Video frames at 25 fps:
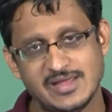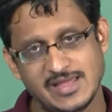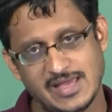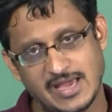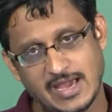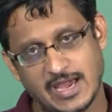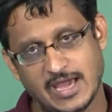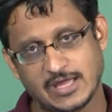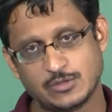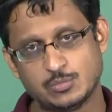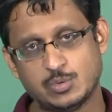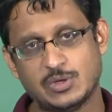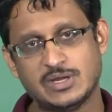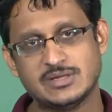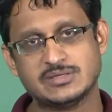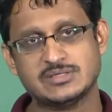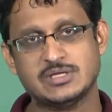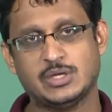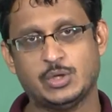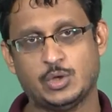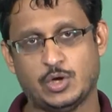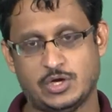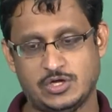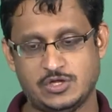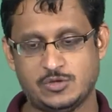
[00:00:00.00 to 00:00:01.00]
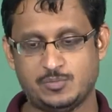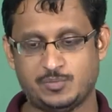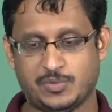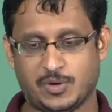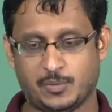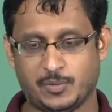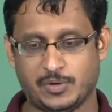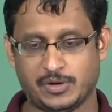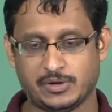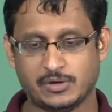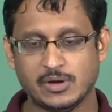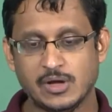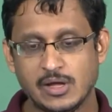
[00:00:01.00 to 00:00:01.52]
as well as the noise
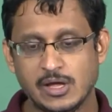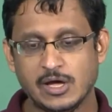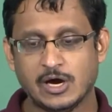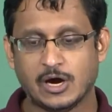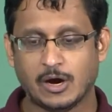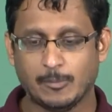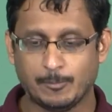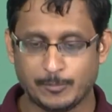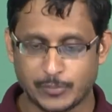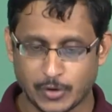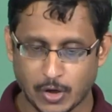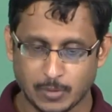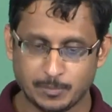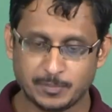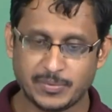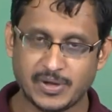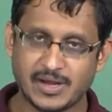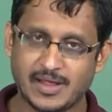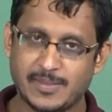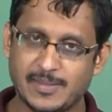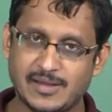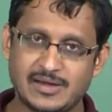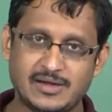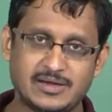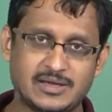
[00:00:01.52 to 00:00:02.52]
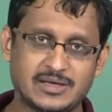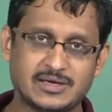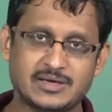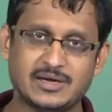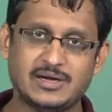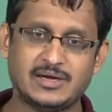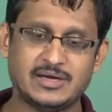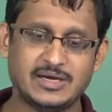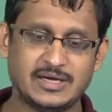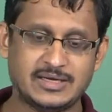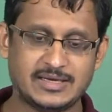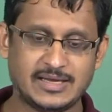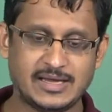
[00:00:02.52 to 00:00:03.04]
power. A proper analytical
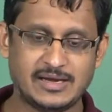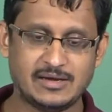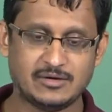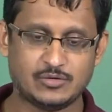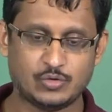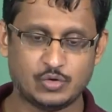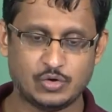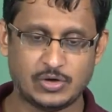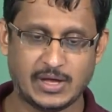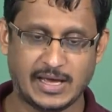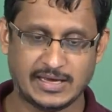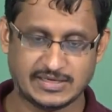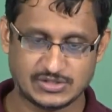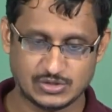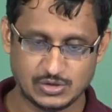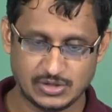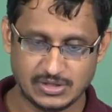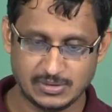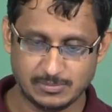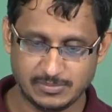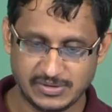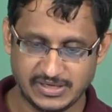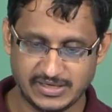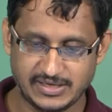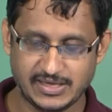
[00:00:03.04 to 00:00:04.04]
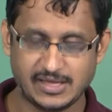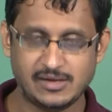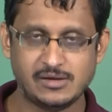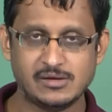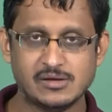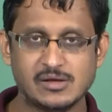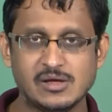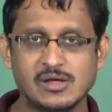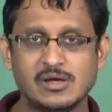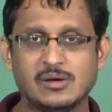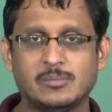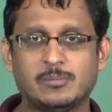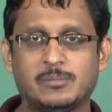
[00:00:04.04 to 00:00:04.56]
detail could actually be done
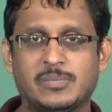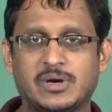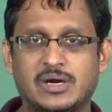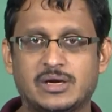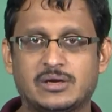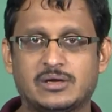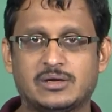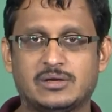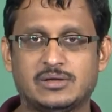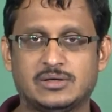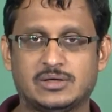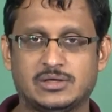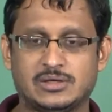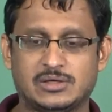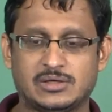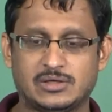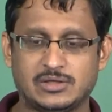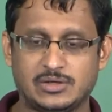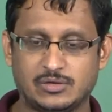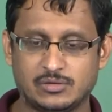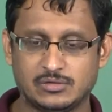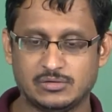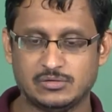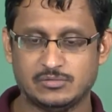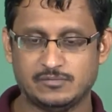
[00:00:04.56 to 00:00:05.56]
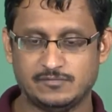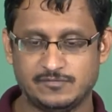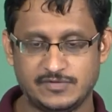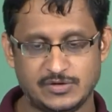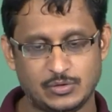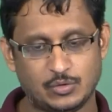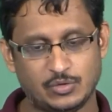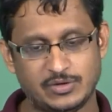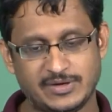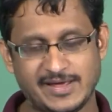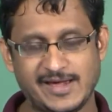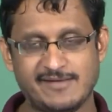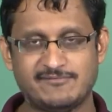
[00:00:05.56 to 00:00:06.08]
but uh, you know we do
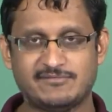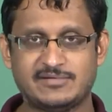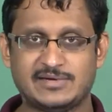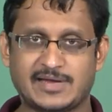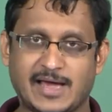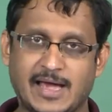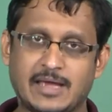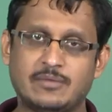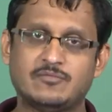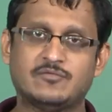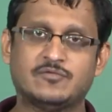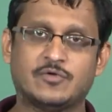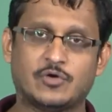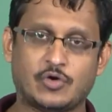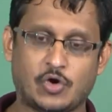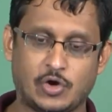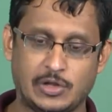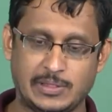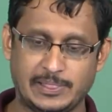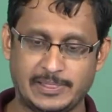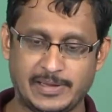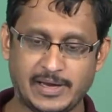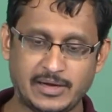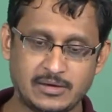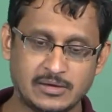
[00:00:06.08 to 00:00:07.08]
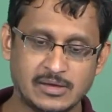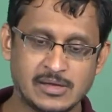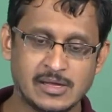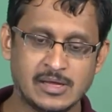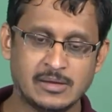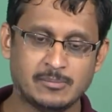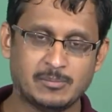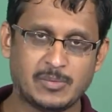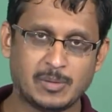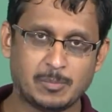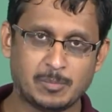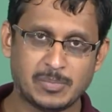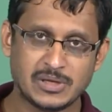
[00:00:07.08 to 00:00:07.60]
not have time for all that.
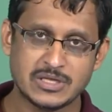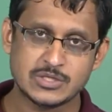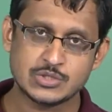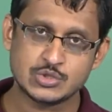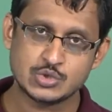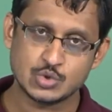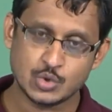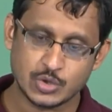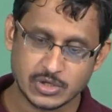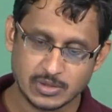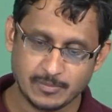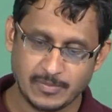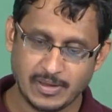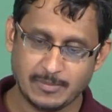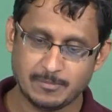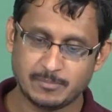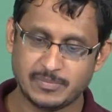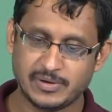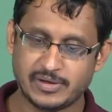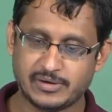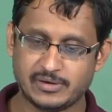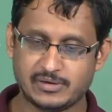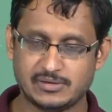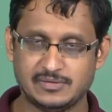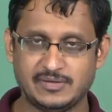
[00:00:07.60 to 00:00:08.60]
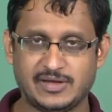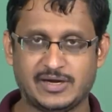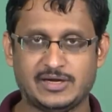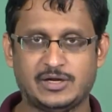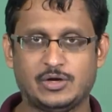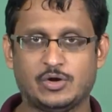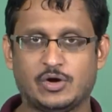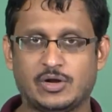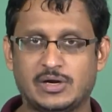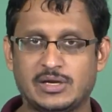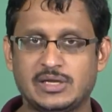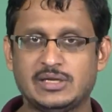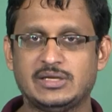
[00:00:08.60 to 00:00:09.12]
But please do remember that
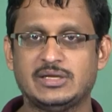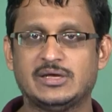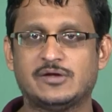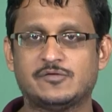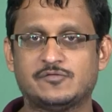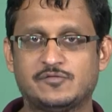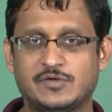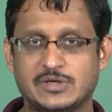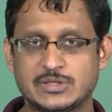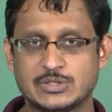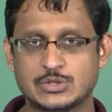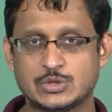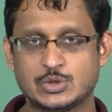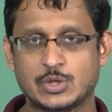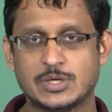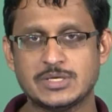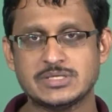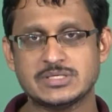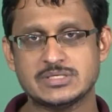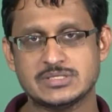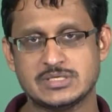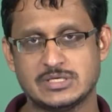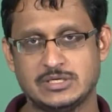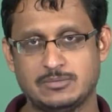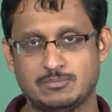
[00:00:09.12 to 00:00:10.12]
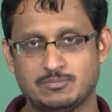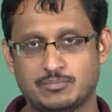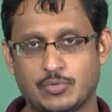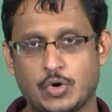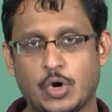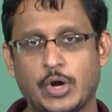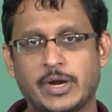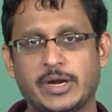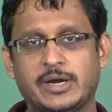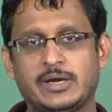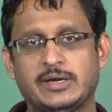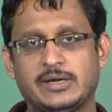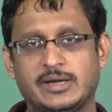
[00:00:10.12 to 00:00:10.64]
nonlinear phase noise is an
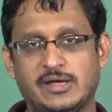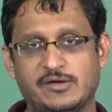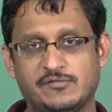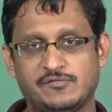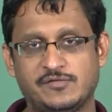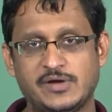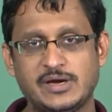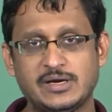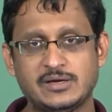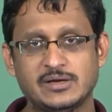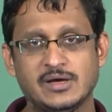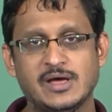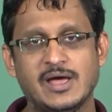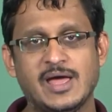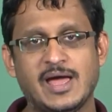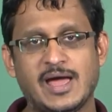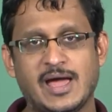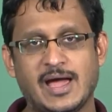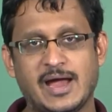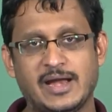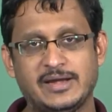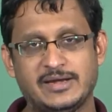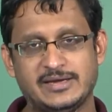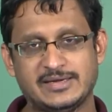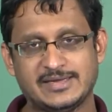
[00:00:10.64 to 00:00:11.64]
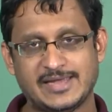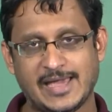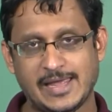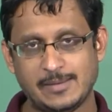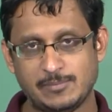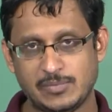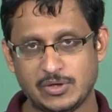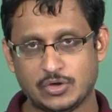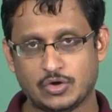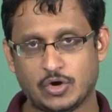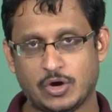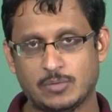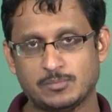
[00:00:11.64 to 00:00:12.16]
important effect and it can be
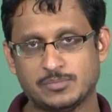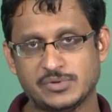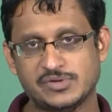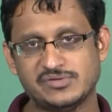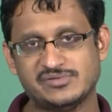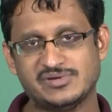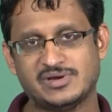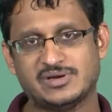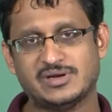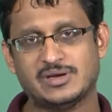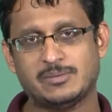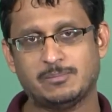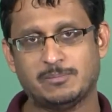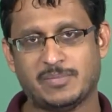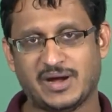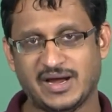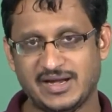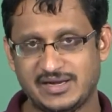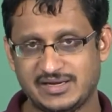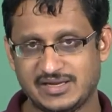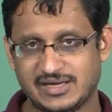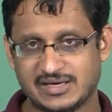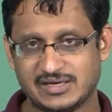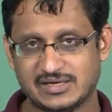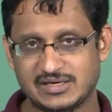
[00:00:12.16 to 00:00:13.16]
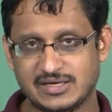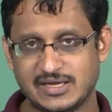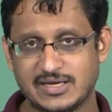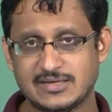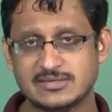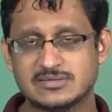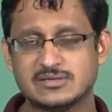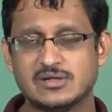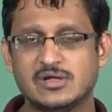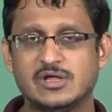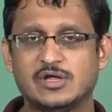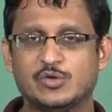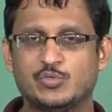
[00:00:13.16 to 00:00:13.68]
compensated by techniques
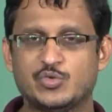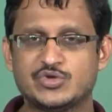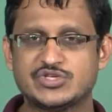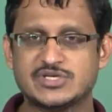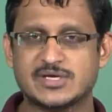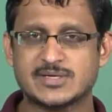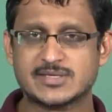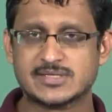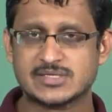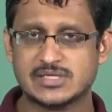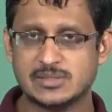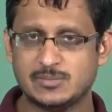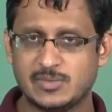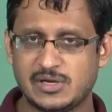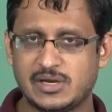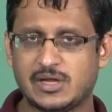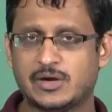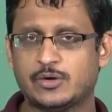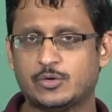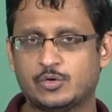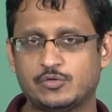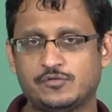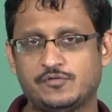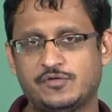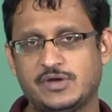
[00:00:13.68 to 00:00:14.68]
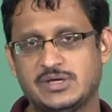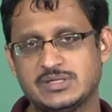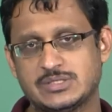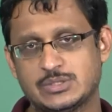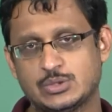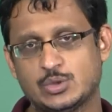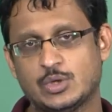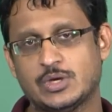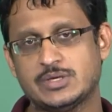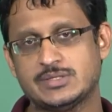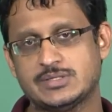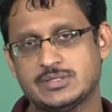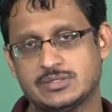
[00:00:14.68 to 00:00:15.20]
which are similar to phase
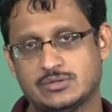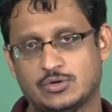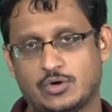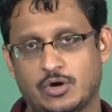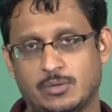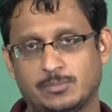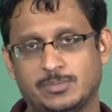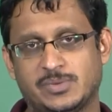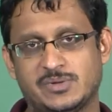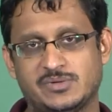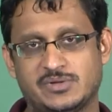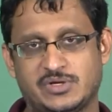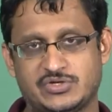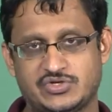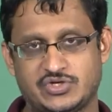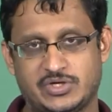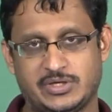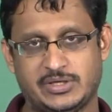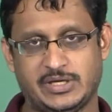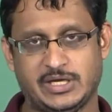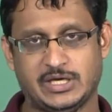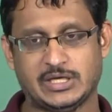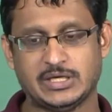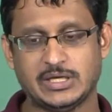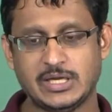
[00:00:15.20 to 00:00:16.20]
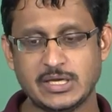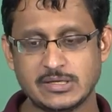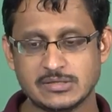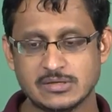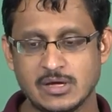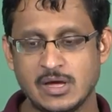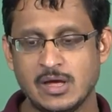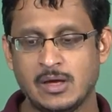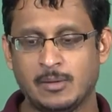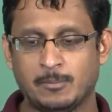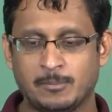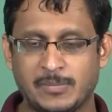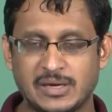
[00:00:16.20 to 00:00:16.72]
noise compensation techniques,
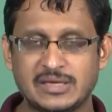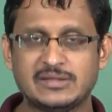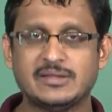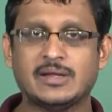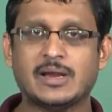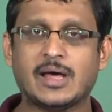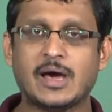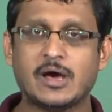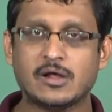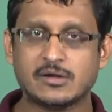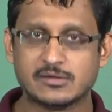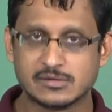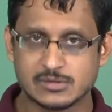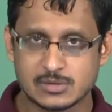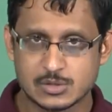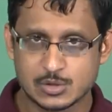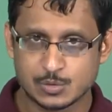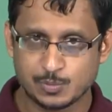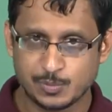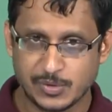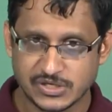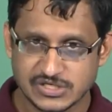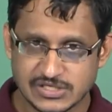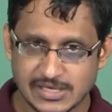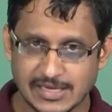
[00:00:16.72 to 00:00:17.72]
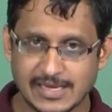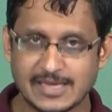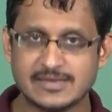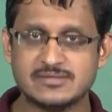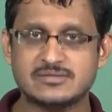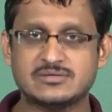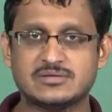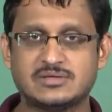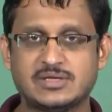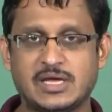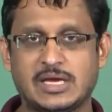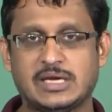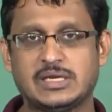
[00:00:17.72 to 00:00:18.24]
but there are specialized
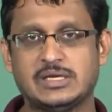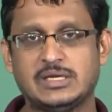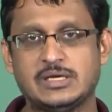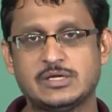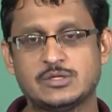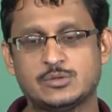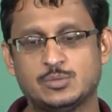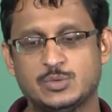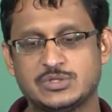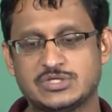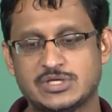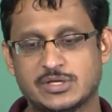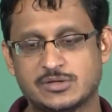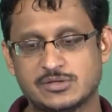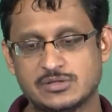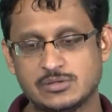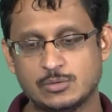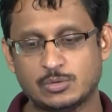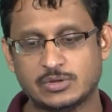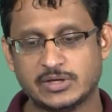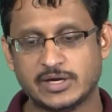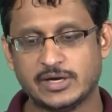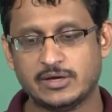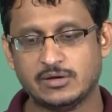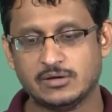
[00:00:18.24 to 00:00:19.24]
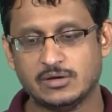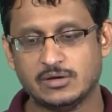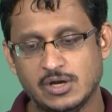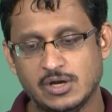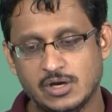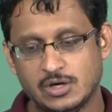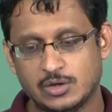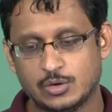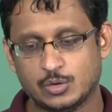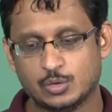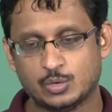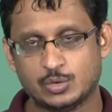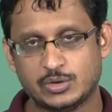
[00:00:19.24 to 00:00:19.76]
techniques which are suited
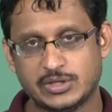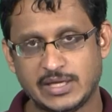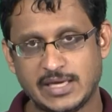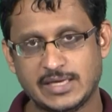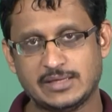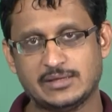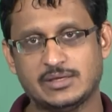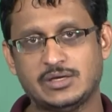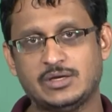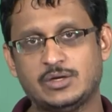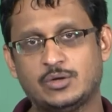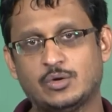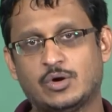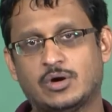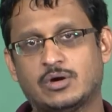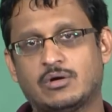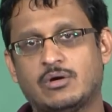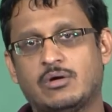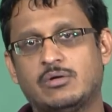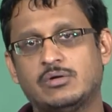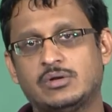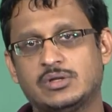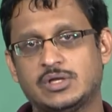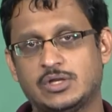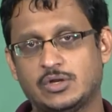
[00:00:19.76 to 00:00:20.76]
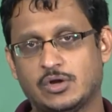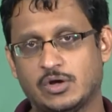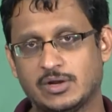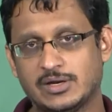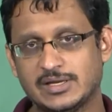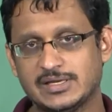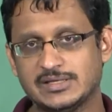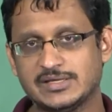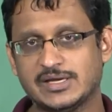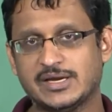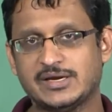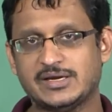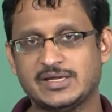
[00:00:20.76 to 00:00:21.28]
to take into account the
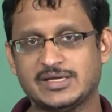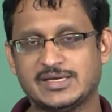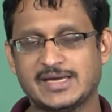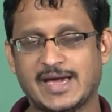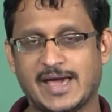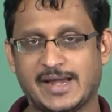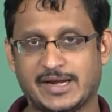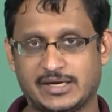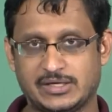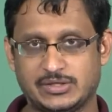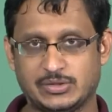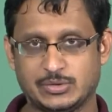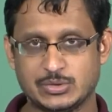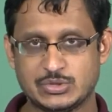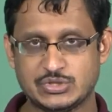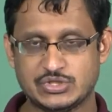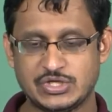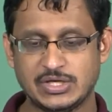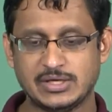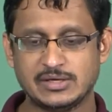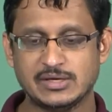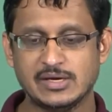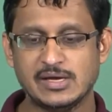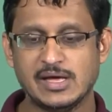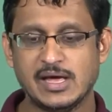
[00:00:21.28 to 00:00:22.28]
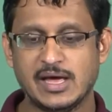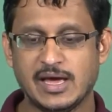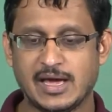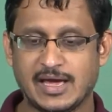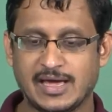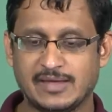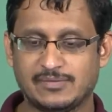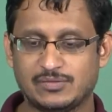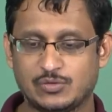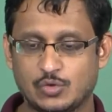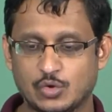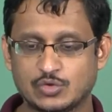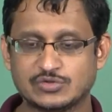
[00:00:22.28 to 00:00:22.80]
nonlinearity characteristic
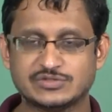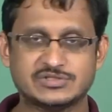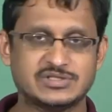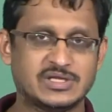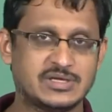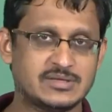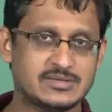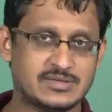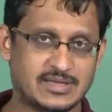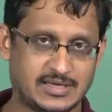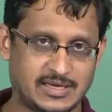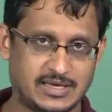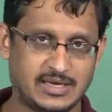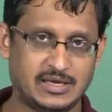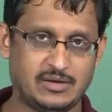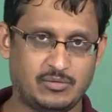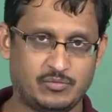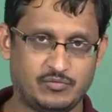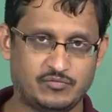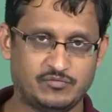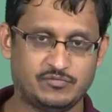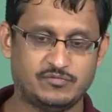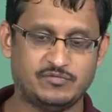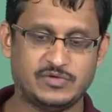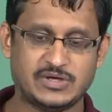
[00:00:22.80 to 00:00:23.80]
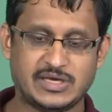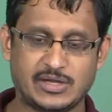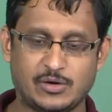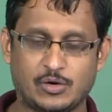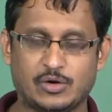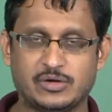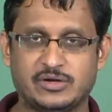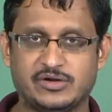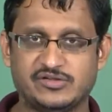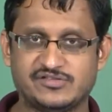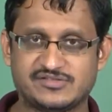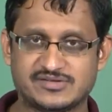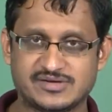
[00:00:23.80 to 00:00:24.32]
and those things again we
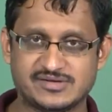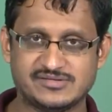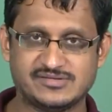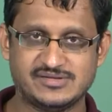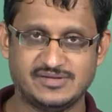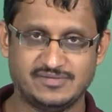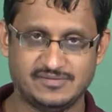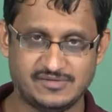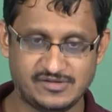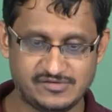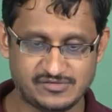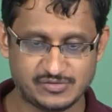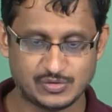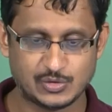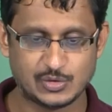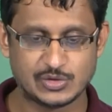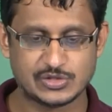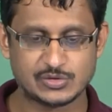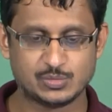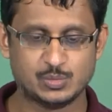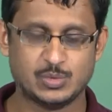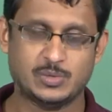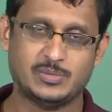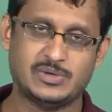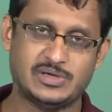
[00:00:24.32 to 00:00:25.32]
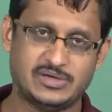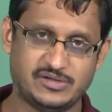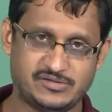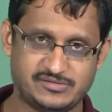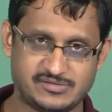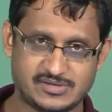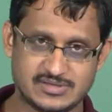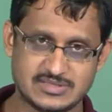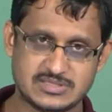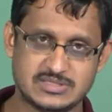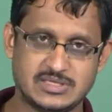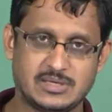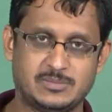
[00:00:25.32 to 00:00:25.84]
cannot discuss in this course, we will
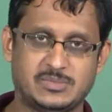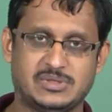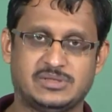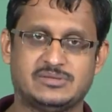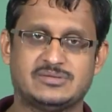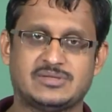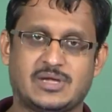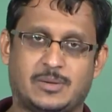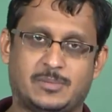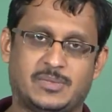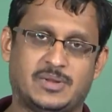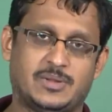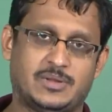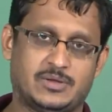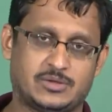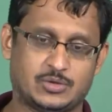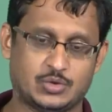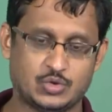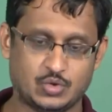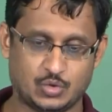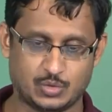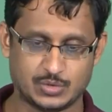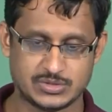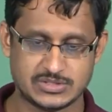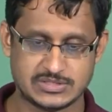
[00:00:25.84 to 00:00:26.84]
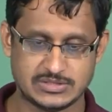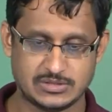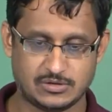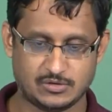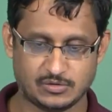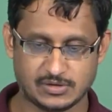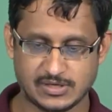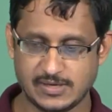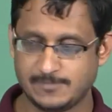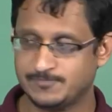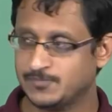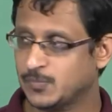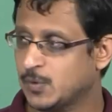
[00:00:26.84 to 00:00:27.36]
discuss them in some other course. Okay?